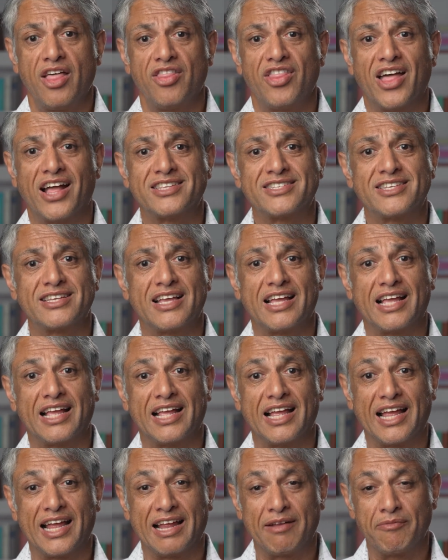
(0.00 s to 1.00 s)

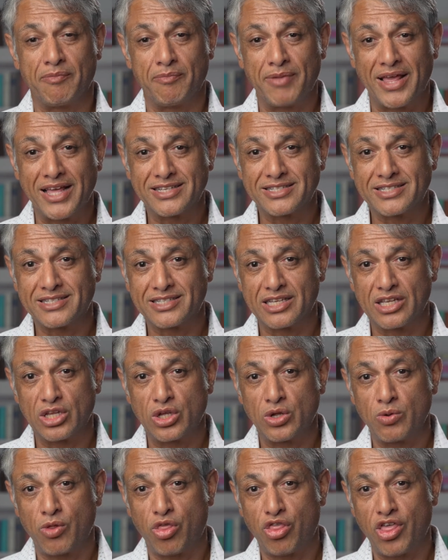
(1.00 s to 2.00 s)
it makes
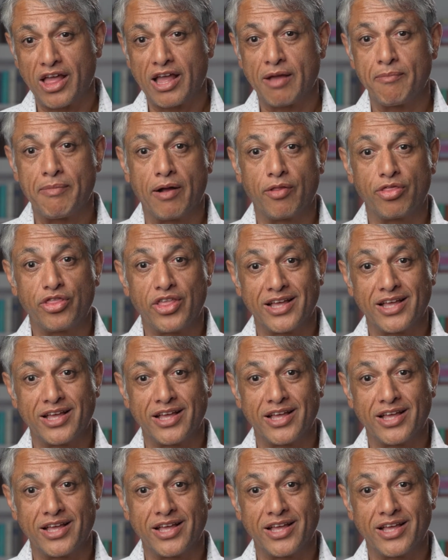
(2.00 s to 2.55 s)
you think about